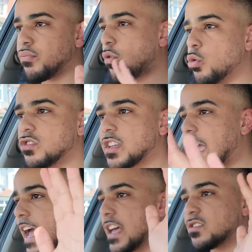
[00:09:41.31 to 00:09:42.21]

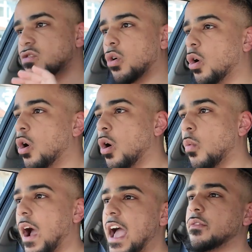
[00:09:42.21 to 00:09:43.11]
process or
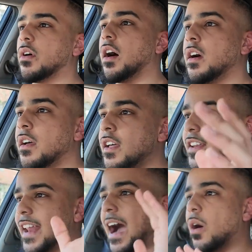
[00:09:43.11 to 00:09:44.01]
whatever
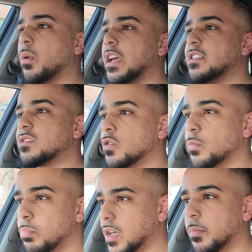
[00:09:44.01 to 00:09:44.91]
now is to
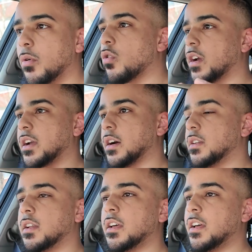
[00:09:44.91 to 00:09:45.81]
be a boring
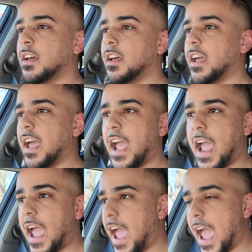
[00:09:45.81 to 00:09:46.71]
cunt.
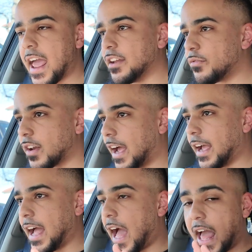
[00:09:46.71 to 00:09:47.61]
And if like,
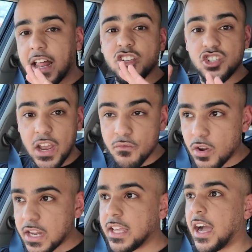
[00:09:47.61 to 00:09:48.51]
and
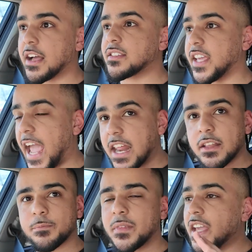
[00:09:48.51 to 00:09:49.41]
generally I say,
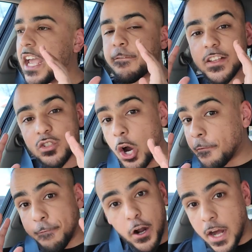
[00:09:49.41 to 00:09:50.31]
if it's
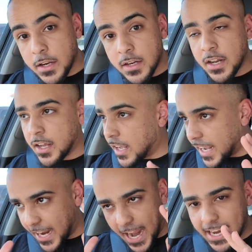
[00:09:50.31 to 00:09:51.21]
not fun,
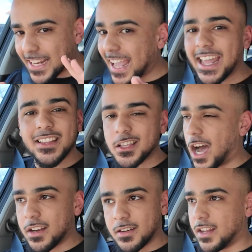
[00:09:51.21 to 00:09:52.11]
it ain't getting
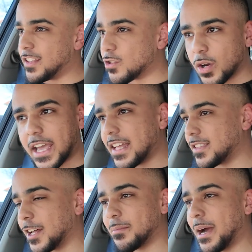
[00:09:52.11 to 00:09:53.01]
done. It's not getting
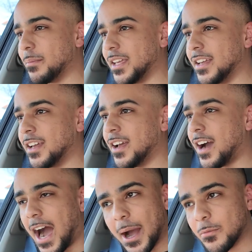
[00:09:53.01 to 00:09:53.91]
done by me.
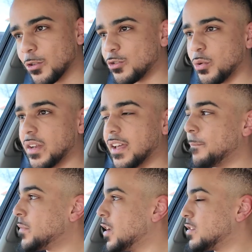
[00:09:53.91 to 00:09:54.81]
I'm not doing it.
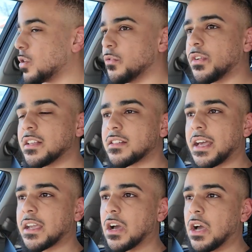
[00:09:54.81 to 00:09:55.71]
So things
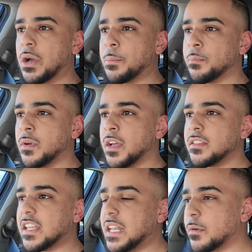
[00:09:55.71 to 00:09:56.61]
like
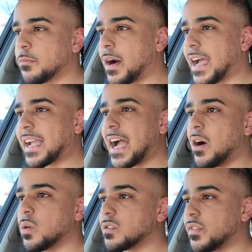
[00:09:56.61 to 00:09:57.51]
dealing with my
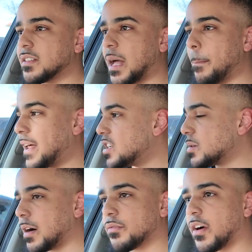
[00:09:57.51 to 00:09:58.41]
accounts, things like
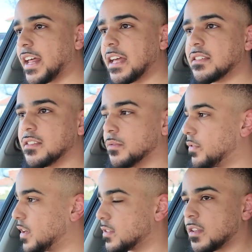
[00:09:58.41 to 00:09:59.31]
managing my finances and
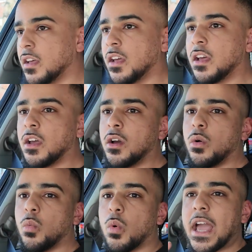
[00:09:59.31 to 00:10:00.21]
things,
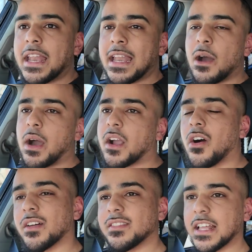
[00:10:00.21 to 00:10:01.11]
where now I
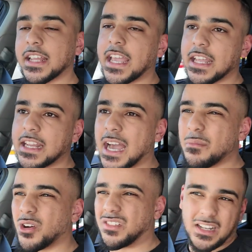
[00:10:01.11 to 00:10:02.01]
can't delegate that
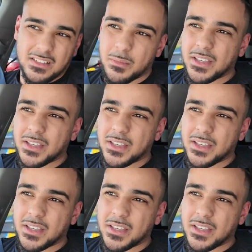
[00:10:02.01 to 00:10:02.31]
because it doesn't